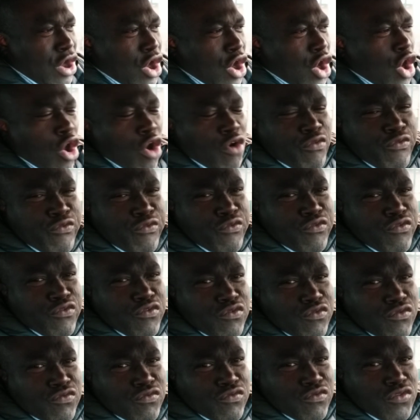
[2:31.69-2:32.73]
of
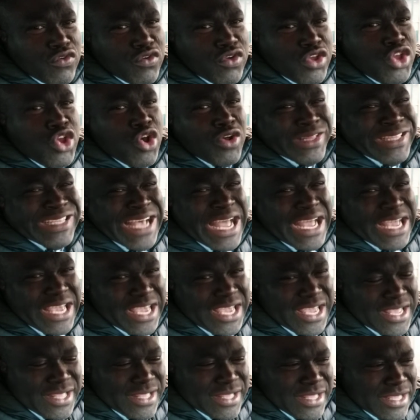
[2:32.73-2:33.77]
your
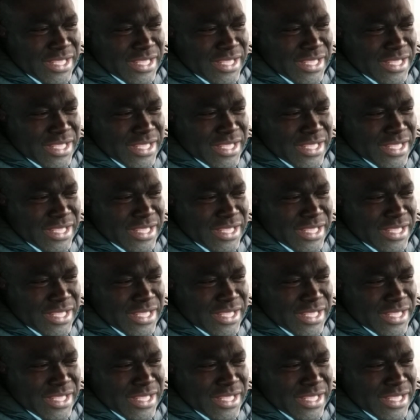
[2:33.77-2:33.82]
tank.